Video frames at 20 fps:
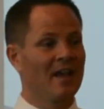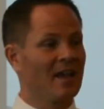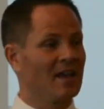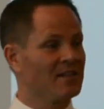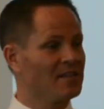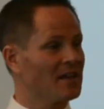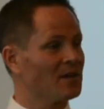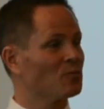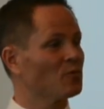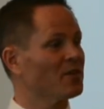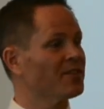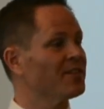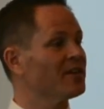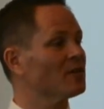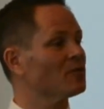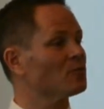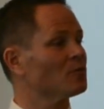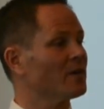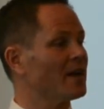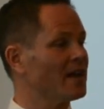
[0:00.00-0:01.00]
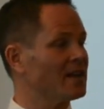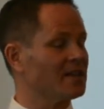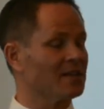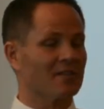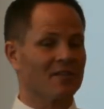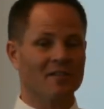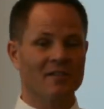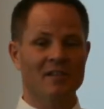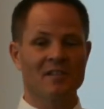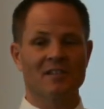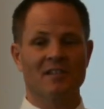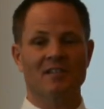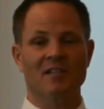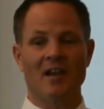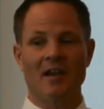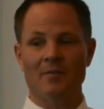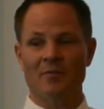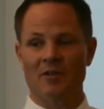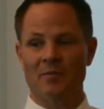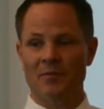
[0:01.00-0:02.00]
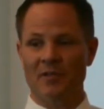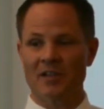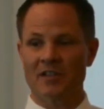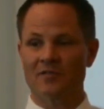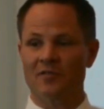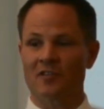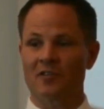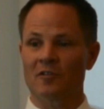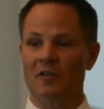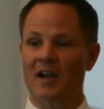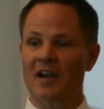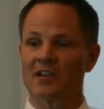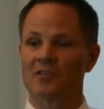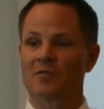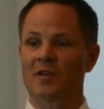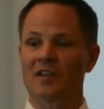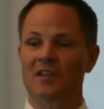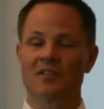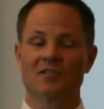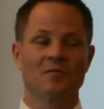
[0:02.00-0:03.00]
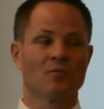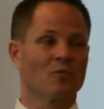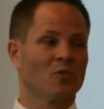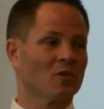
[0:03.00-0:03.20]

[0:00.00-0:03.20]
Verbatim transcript: and then when they're ready, there is a time and a place for graduating to